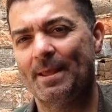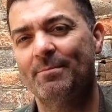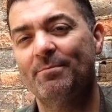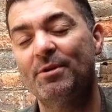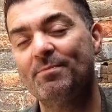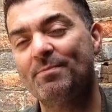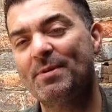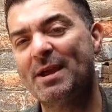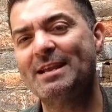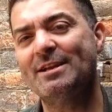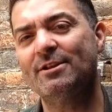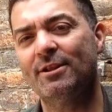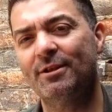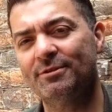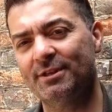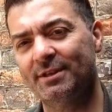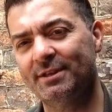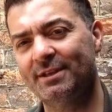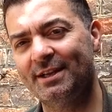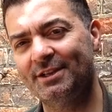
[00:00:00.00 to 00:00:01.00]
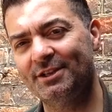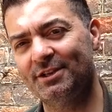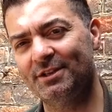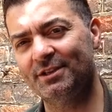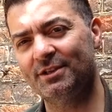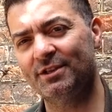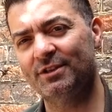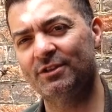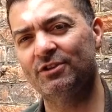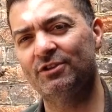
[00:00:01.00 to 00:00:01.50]
But pay close
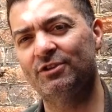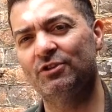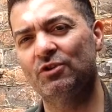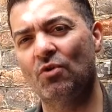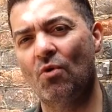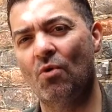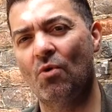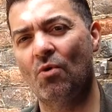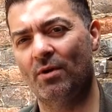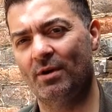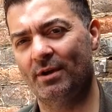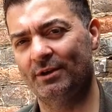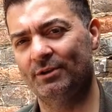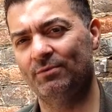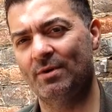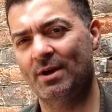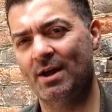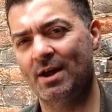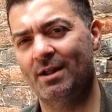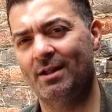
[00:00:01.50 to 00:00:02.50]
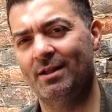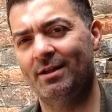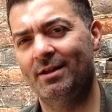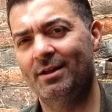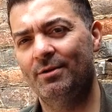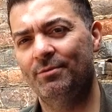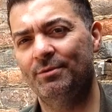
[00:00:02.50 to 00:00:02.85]
attention to the score as well,